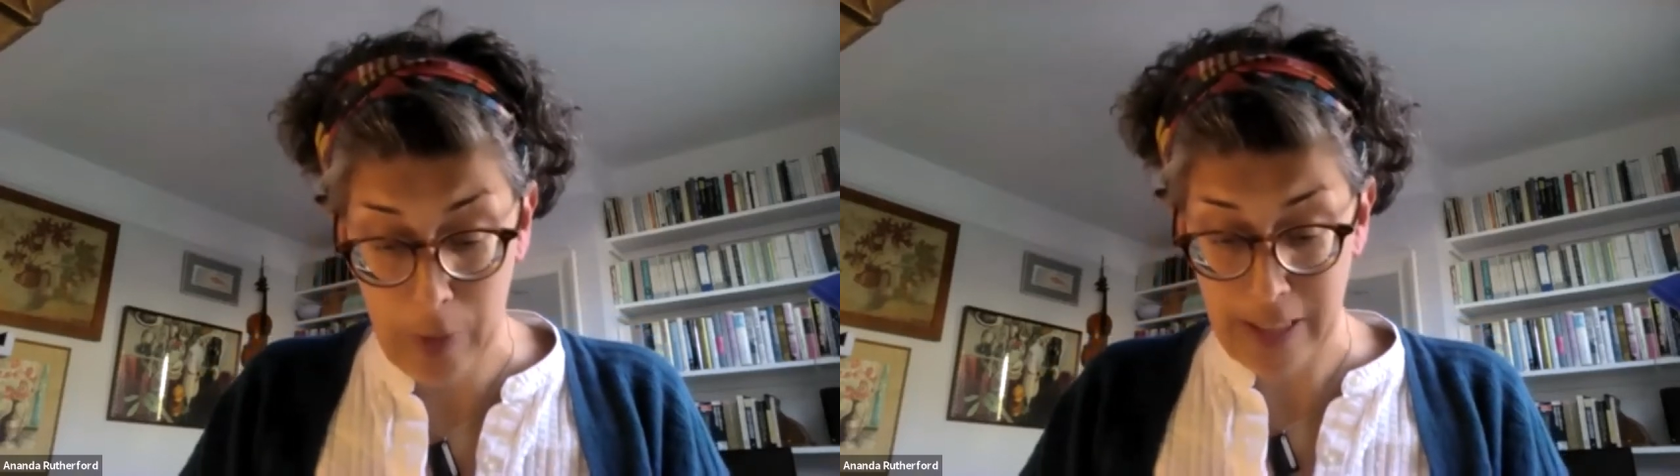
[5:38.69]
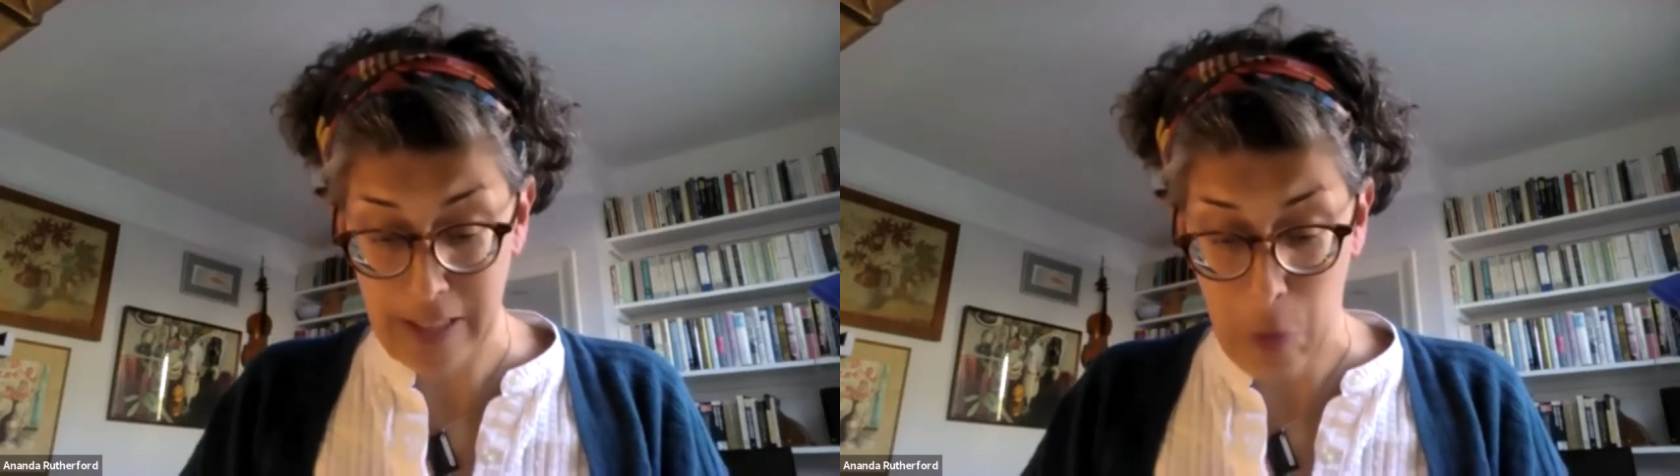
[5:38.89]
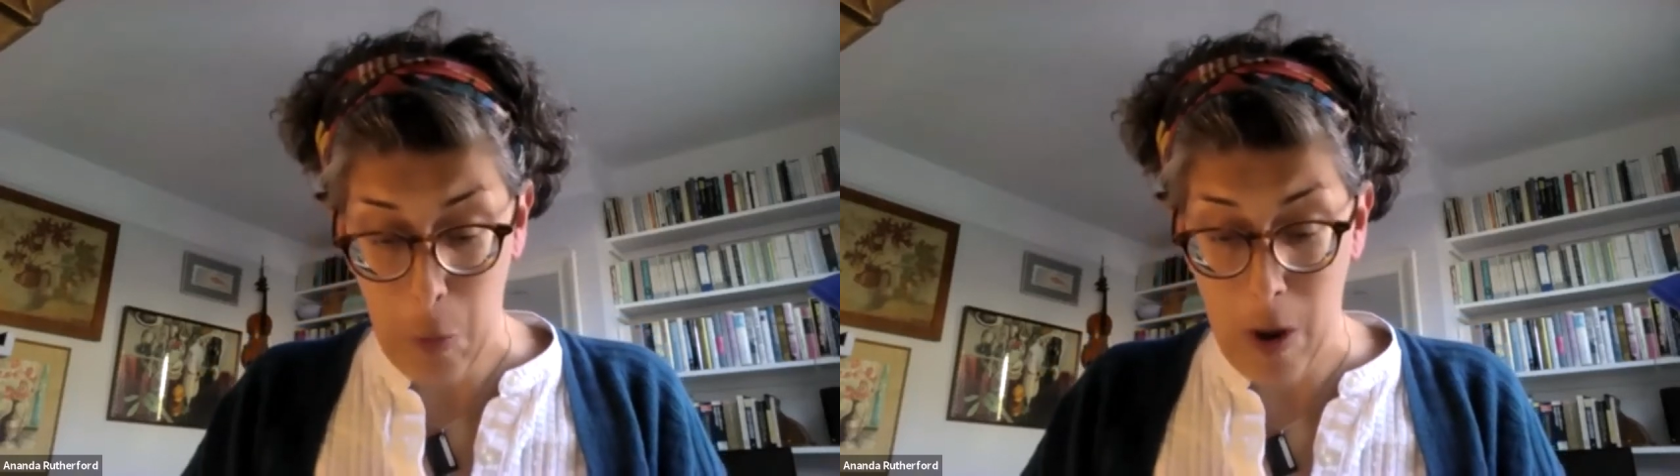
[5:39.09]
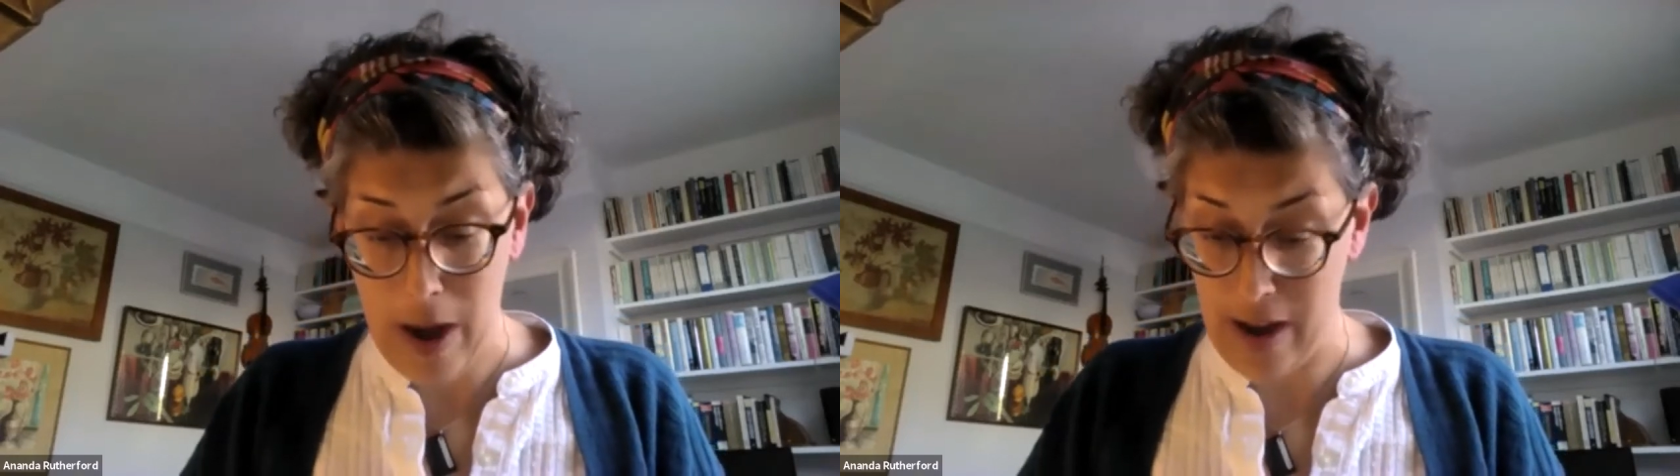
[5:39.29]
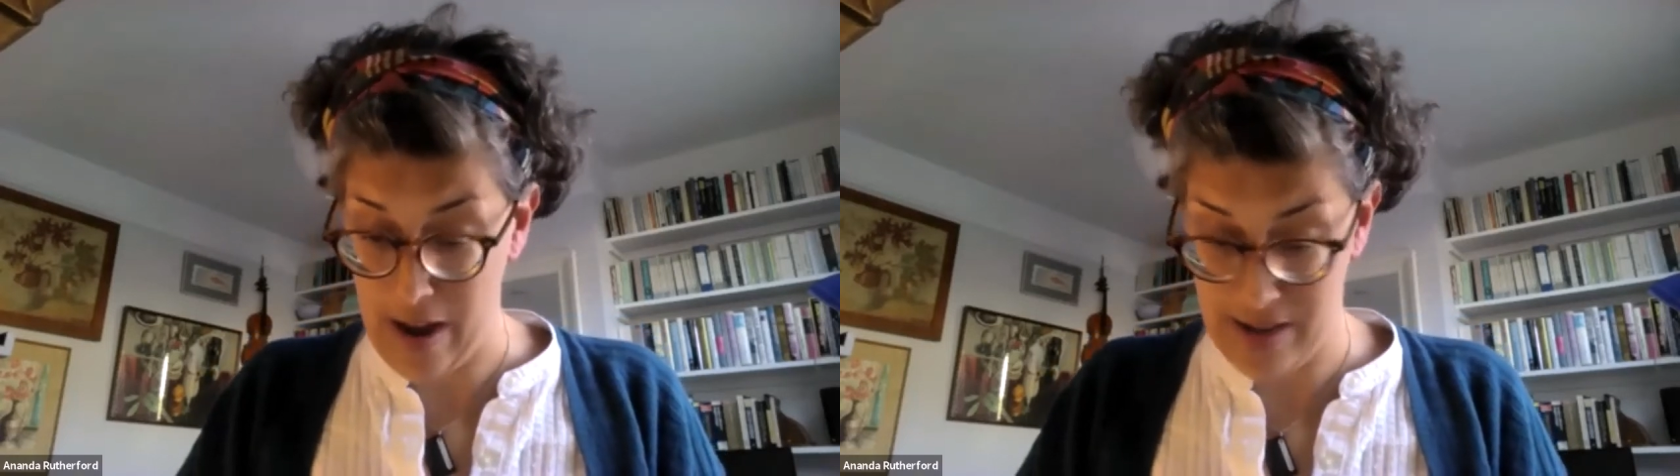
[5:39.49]
That's
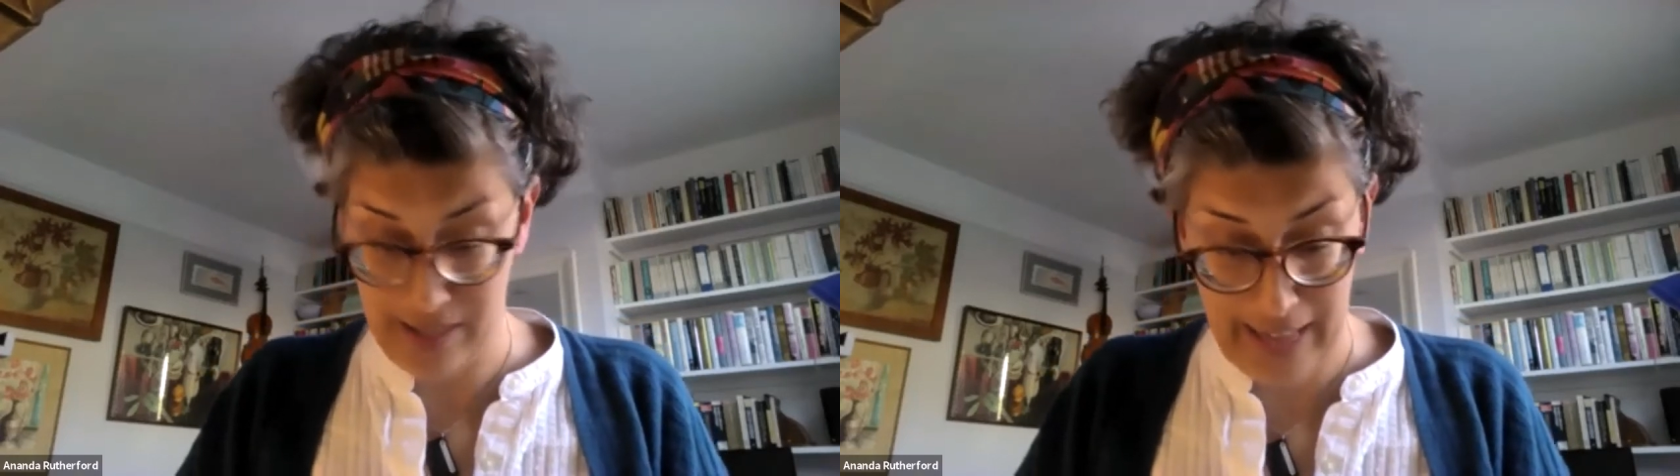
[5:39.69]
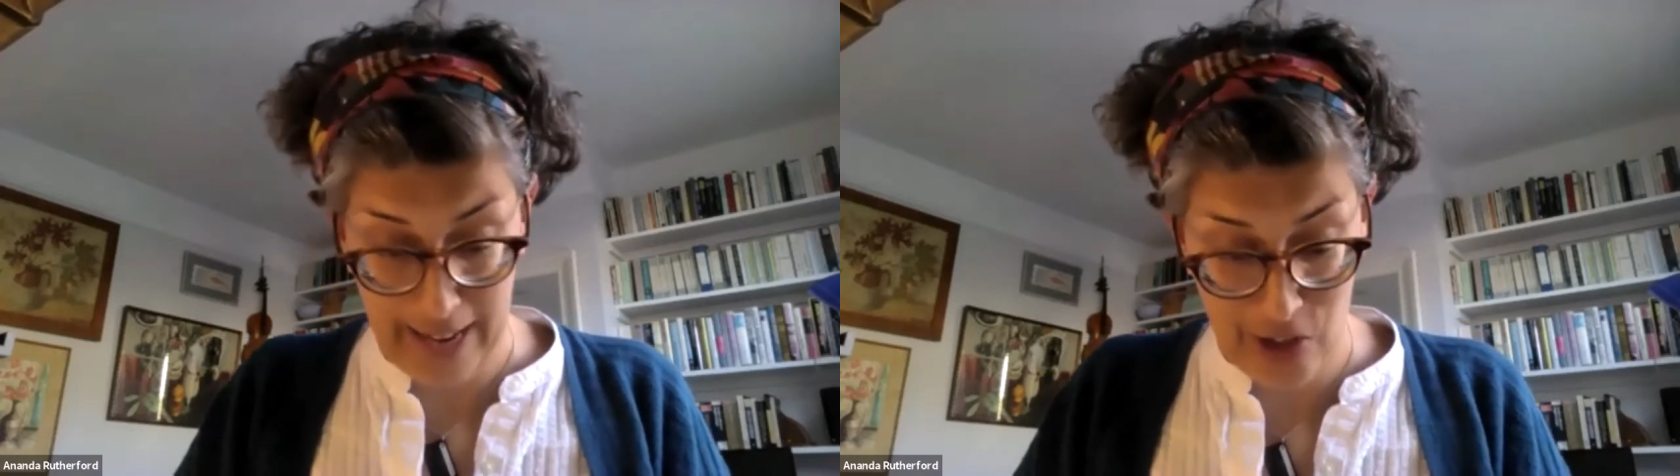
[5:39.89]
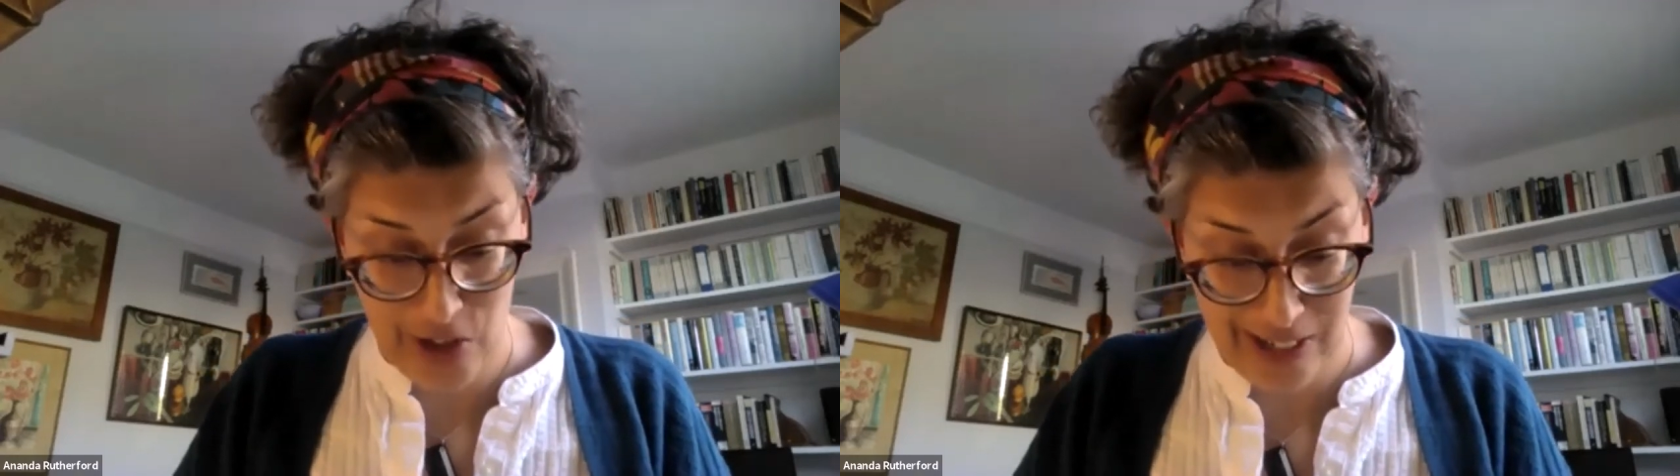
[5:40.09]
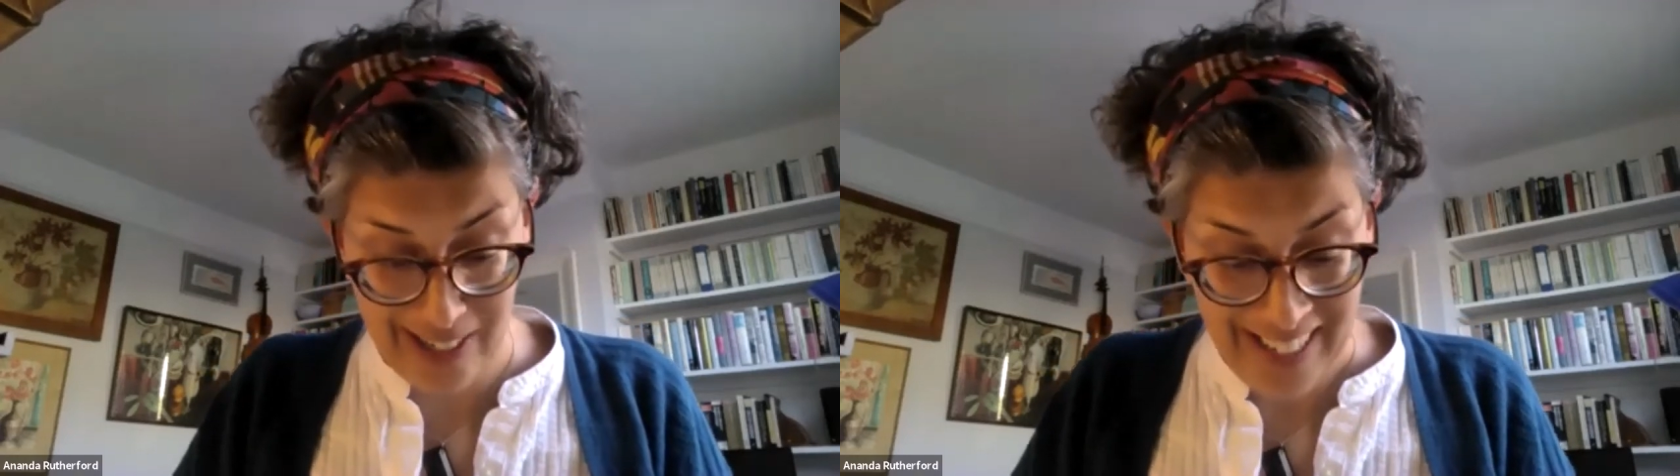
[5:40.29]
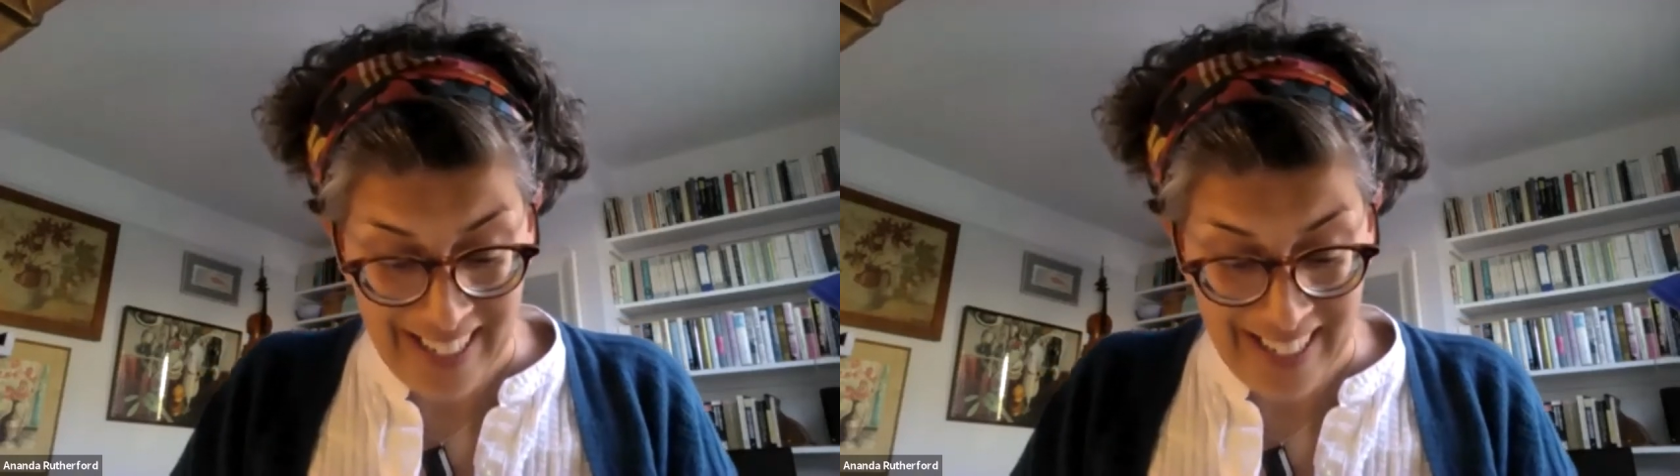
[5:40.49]
quite a selection.